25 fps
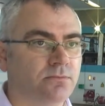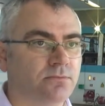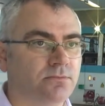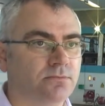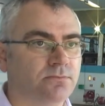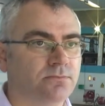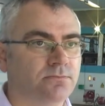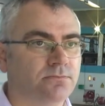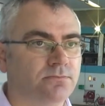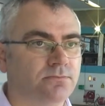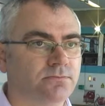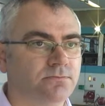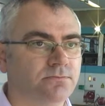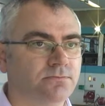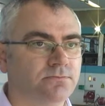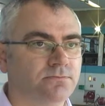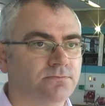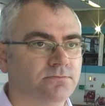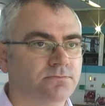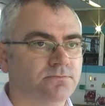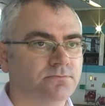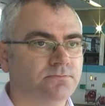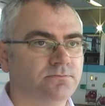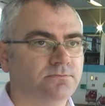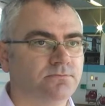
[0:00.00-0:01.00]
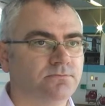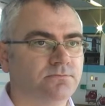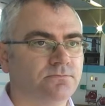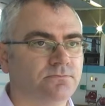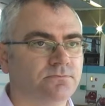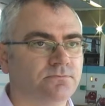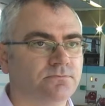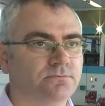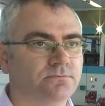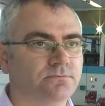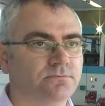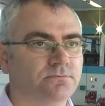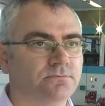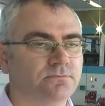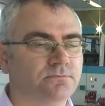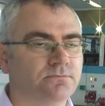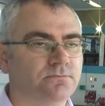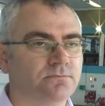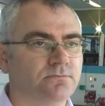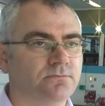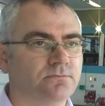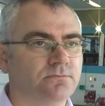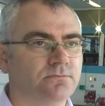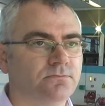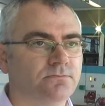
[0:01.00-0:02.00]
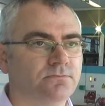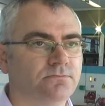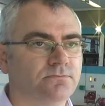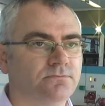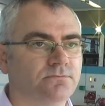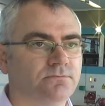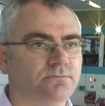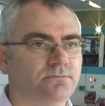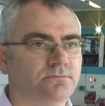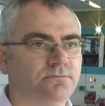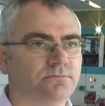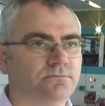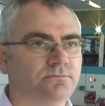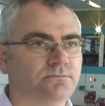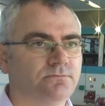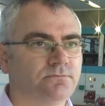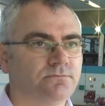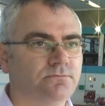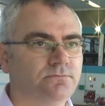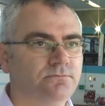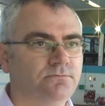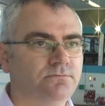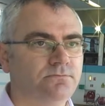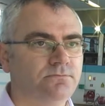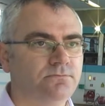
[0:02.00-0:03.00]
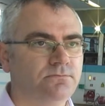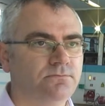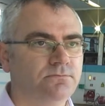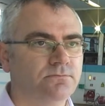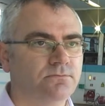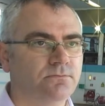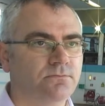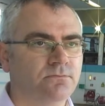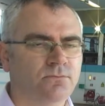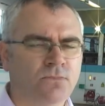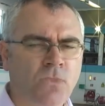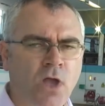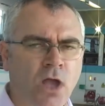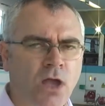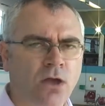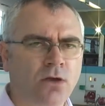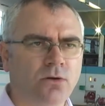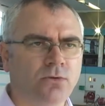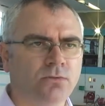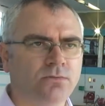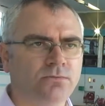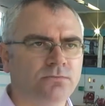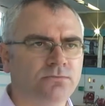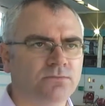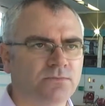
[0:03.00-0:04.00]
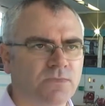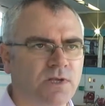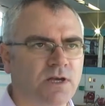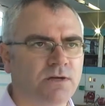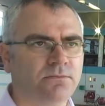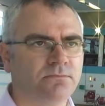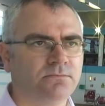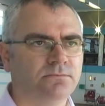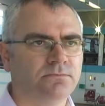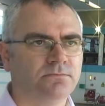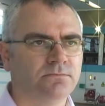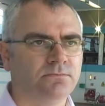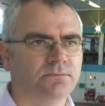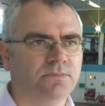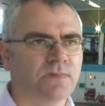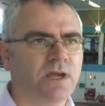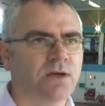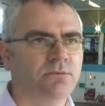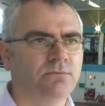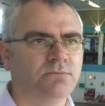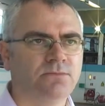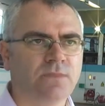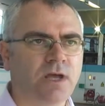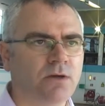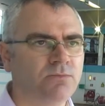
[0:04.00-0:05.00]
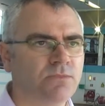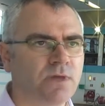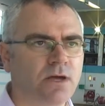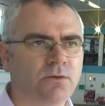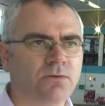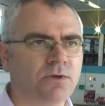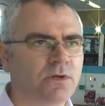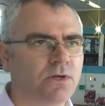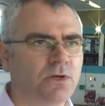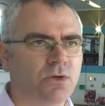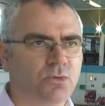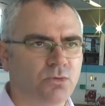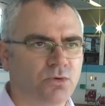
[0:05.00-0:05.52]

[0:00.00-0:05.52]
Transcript: I think that's an important message to people that we're not standing still on our, on our pools no, programme, are no, we at all? No, no, no.